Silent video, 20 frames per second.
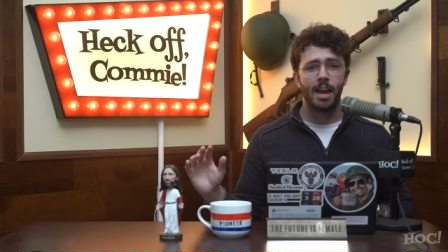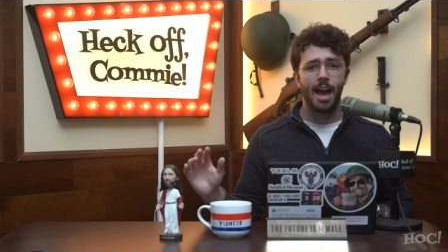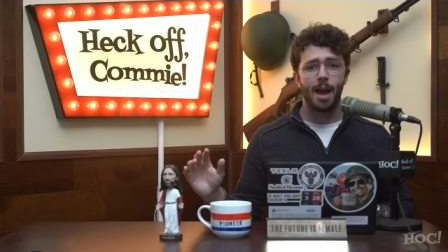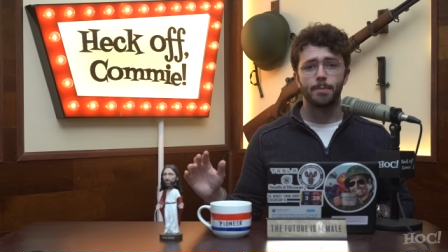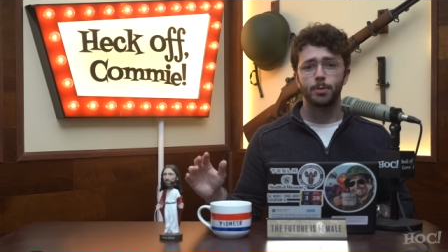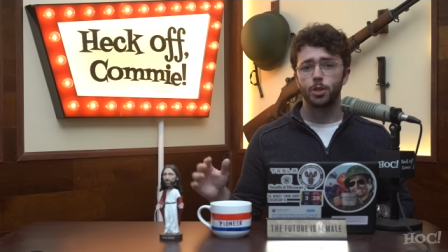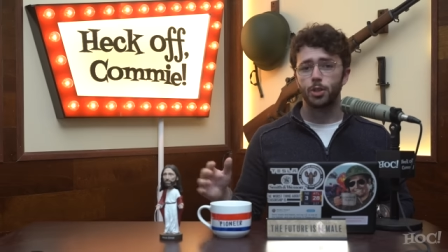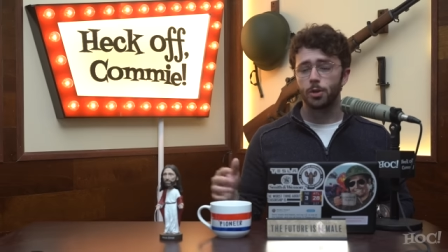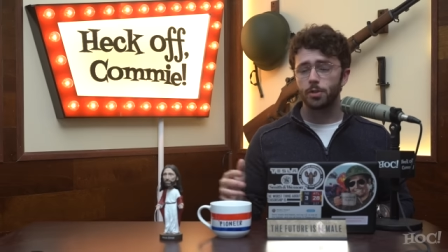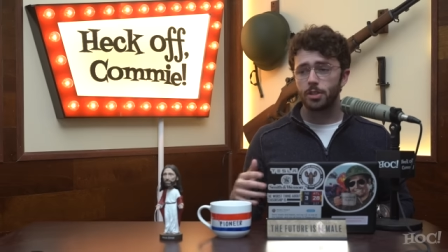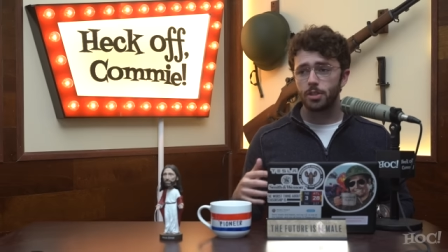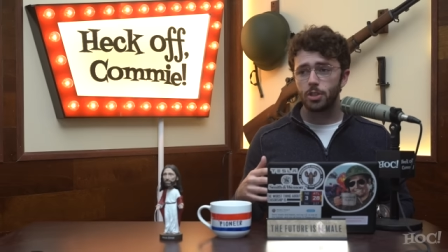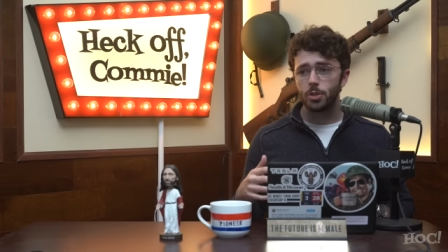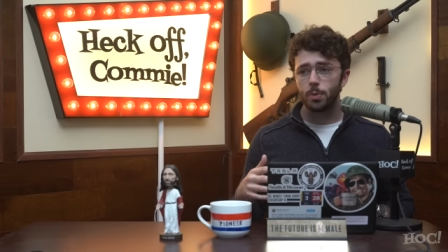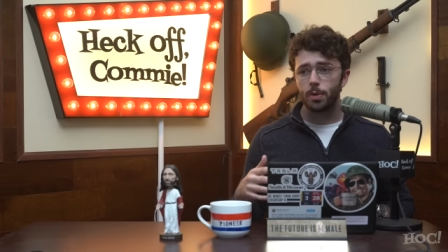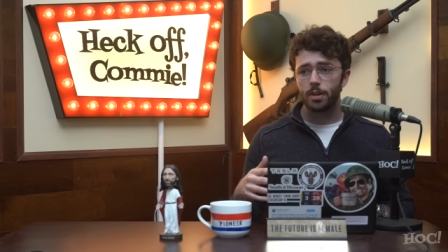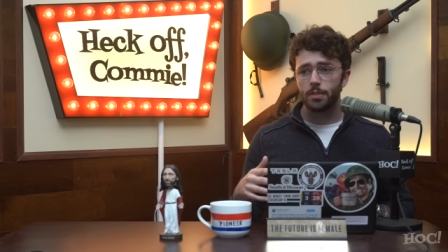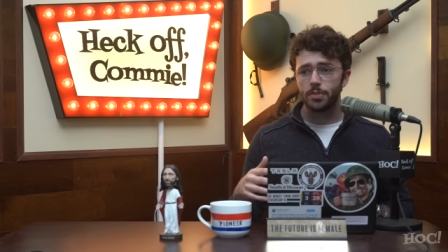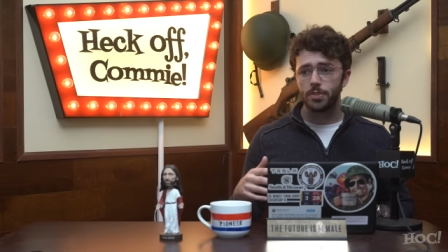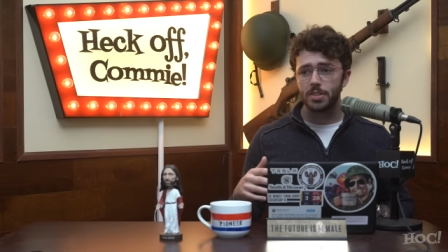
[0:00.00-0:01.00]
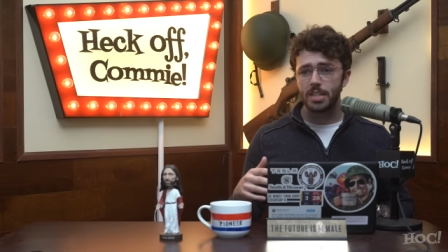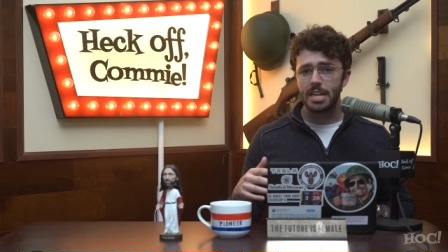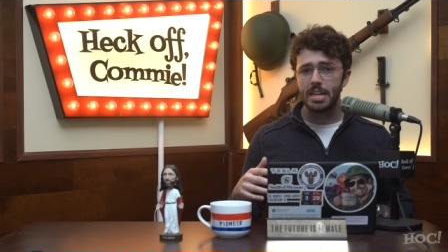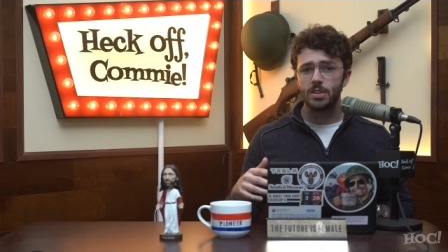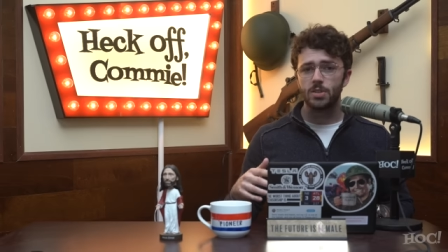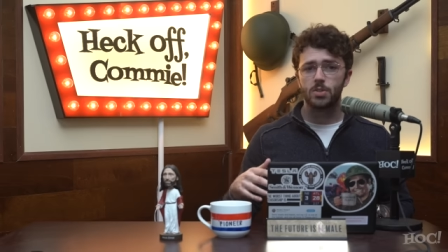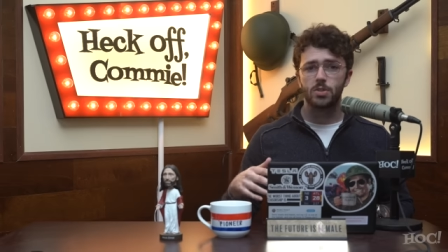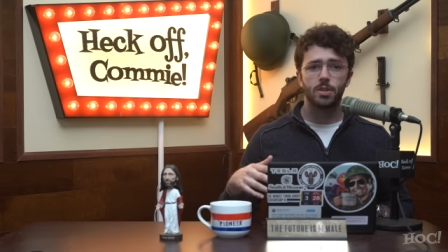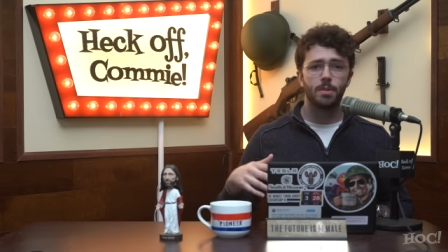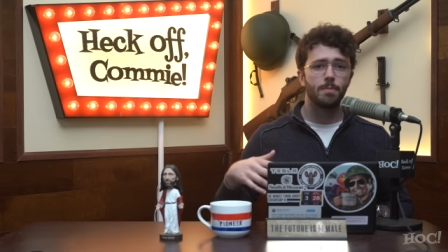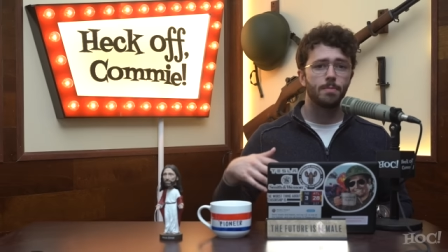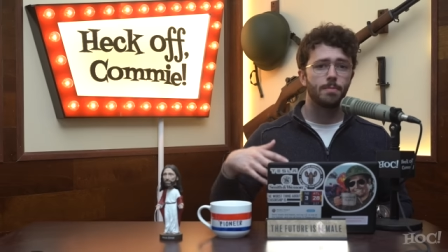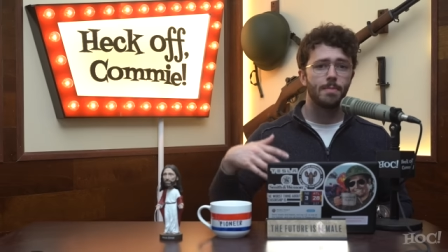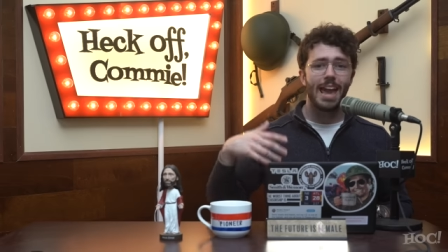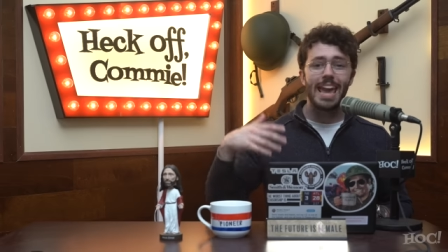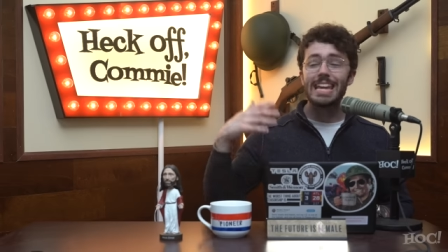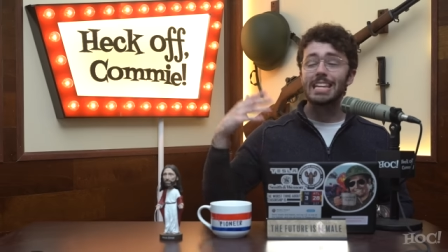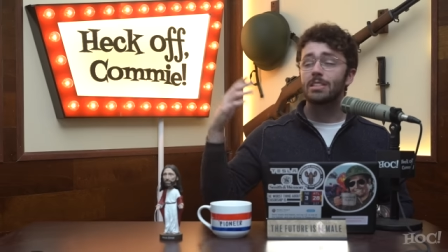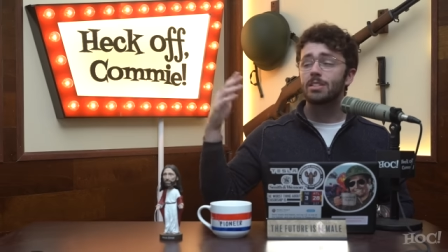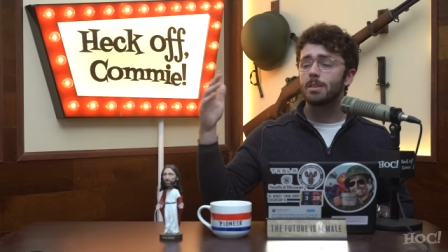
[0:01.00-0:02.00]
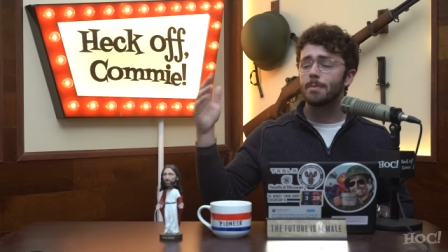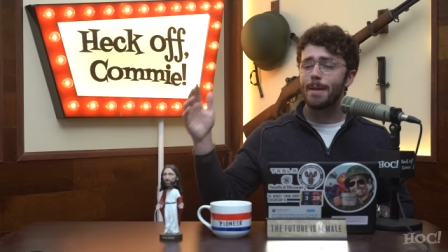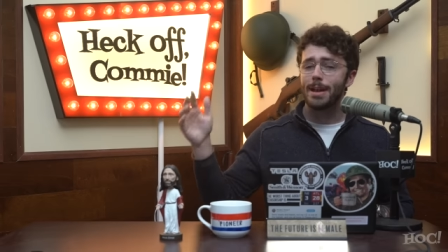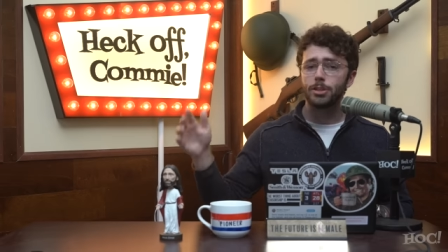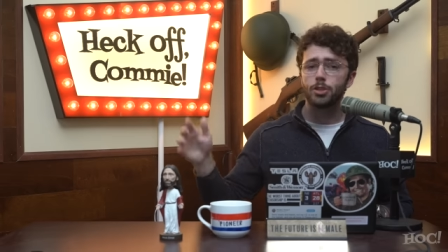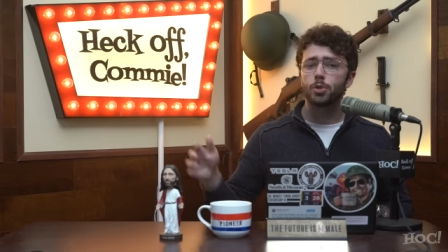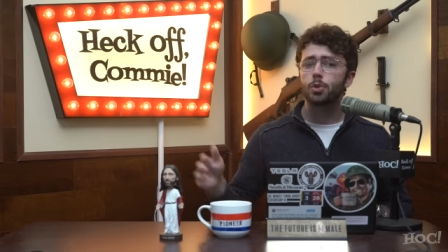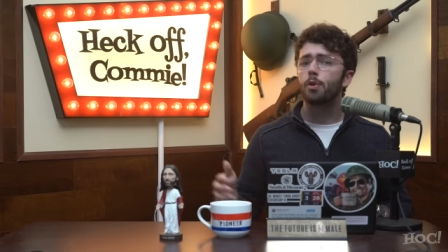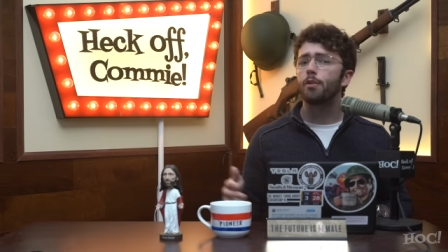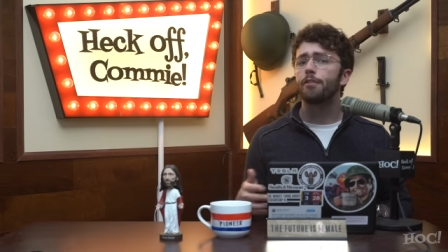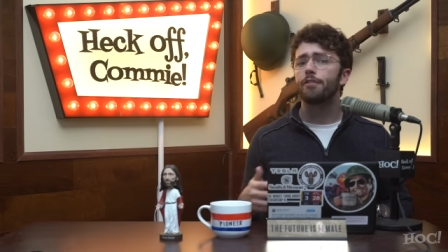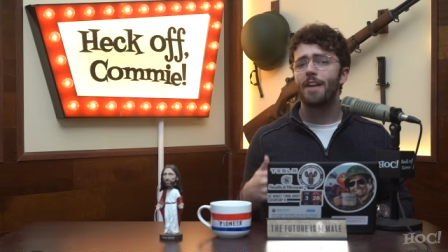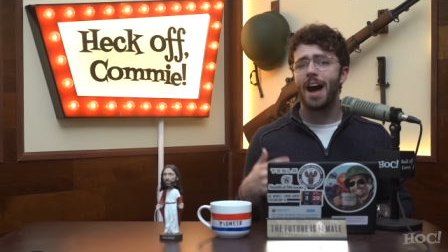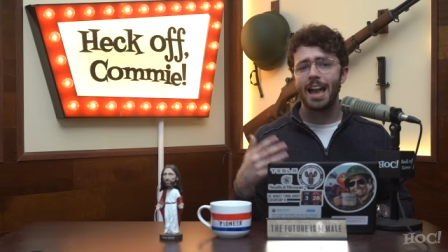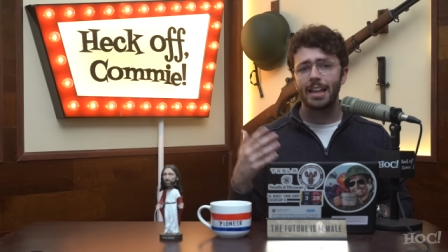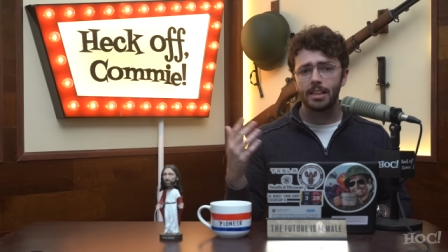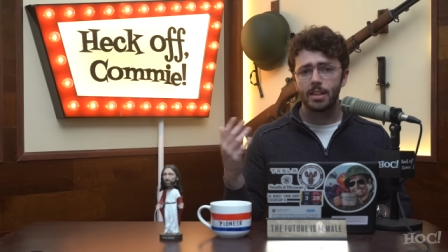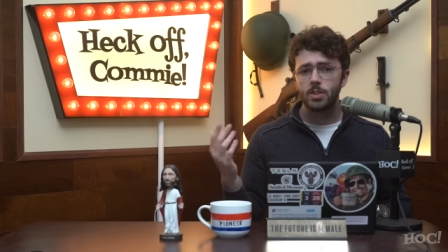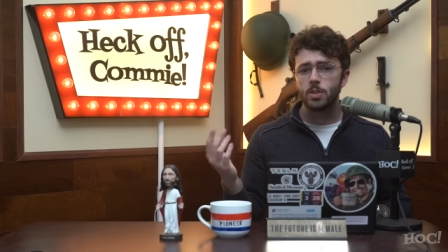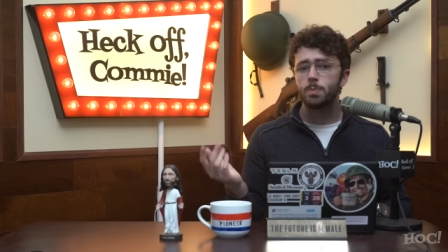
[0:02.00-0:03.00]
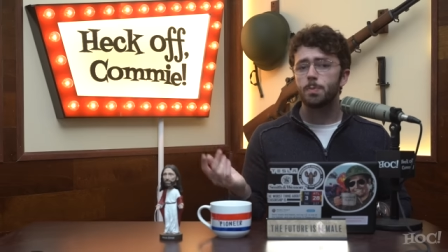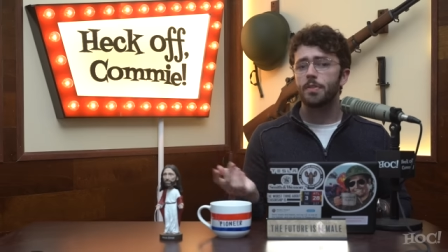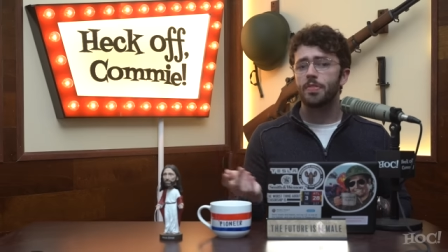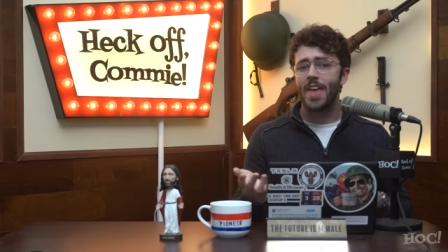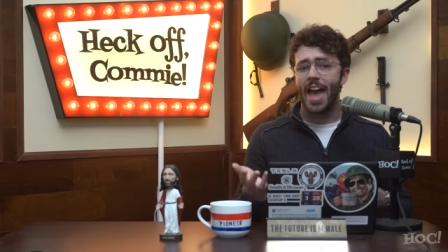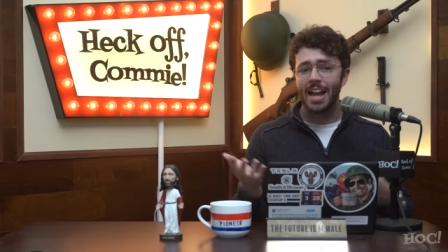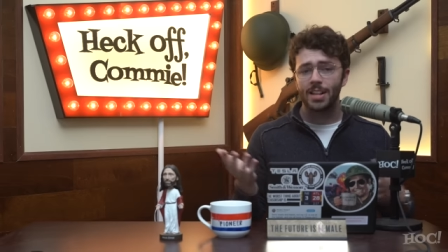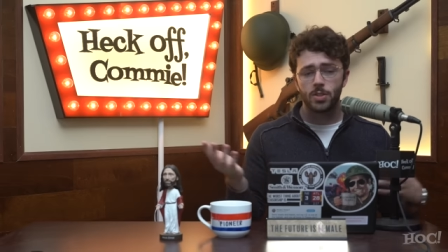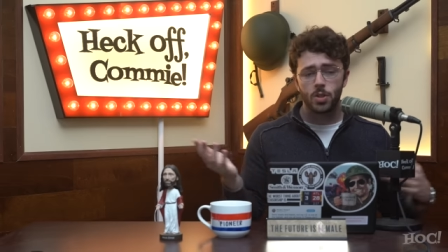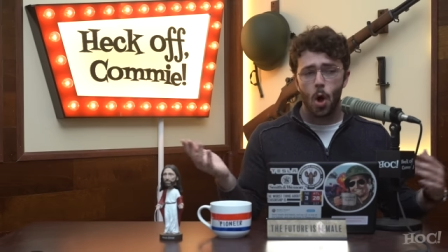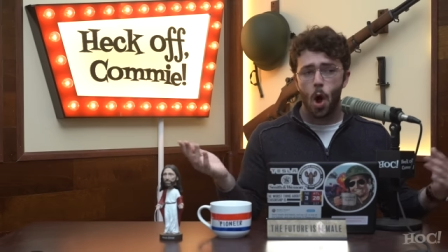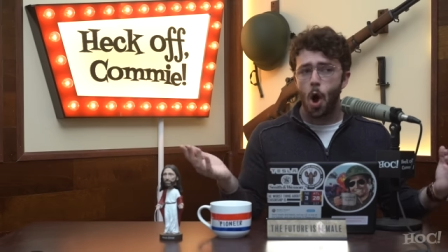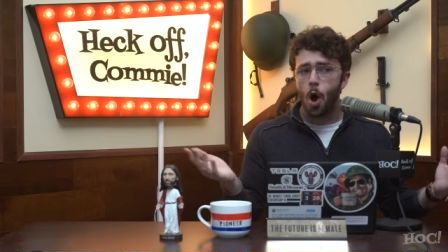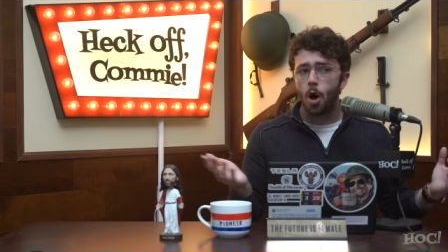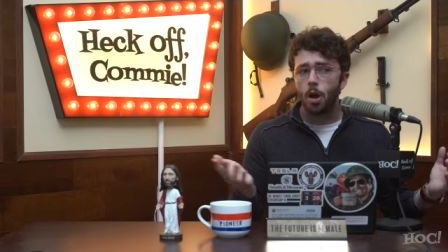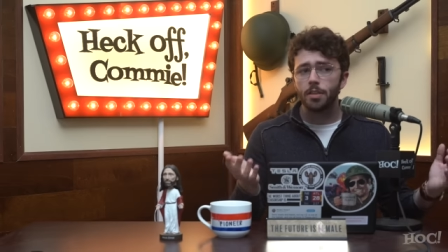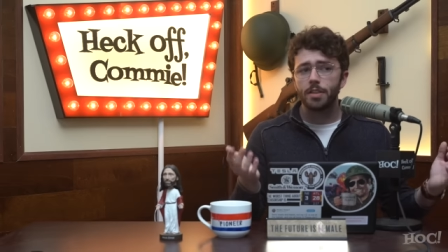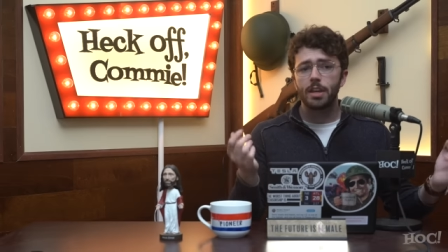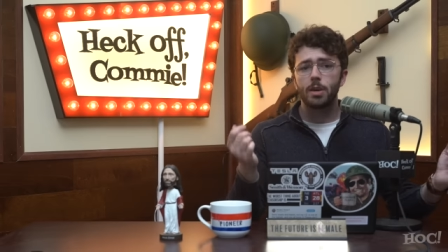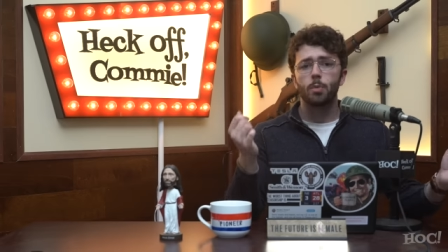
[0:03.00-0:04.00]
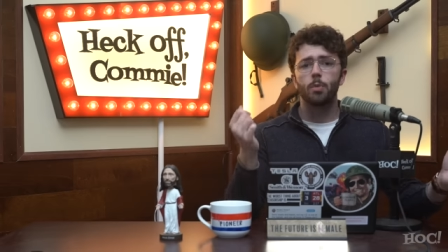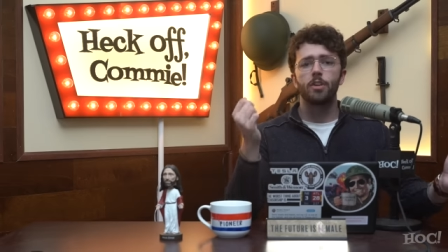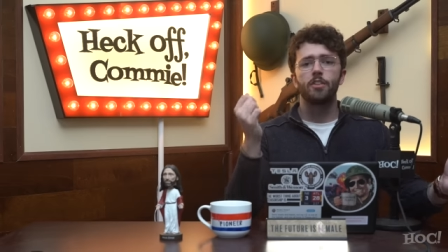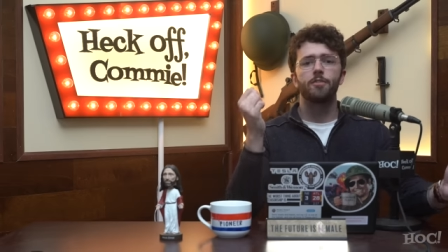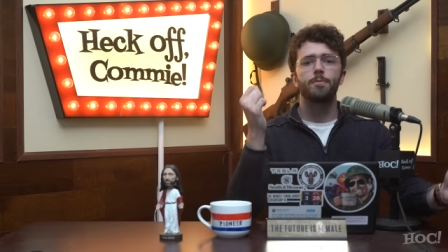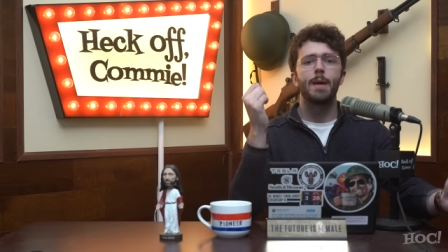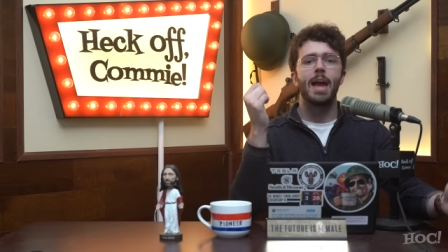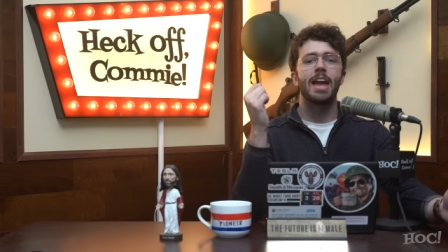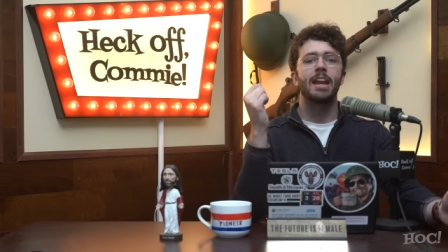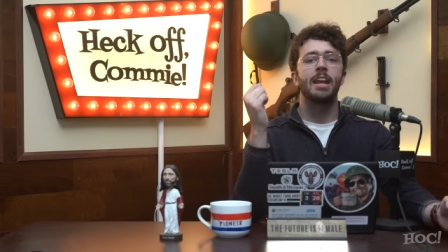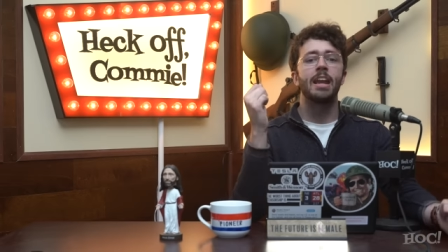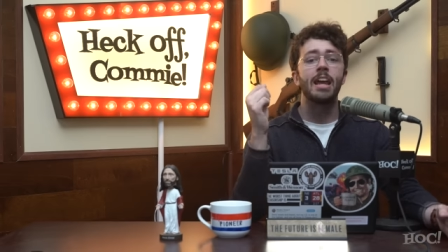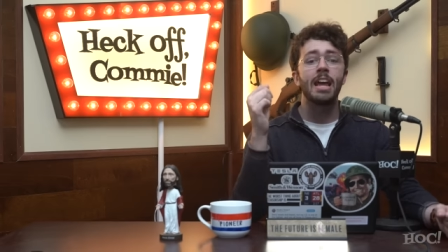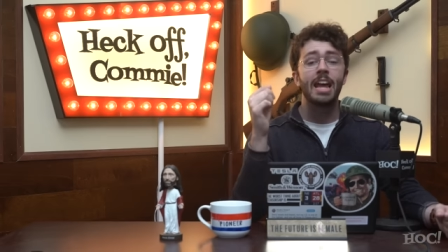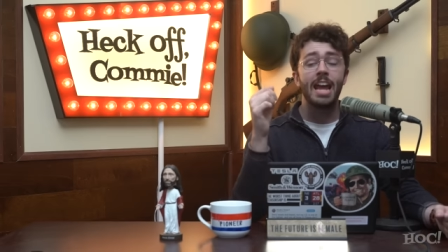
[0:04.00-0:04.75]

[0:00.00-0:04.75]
I'm sure that you would have seen some asymmetrical violence, but that's all that it would have been.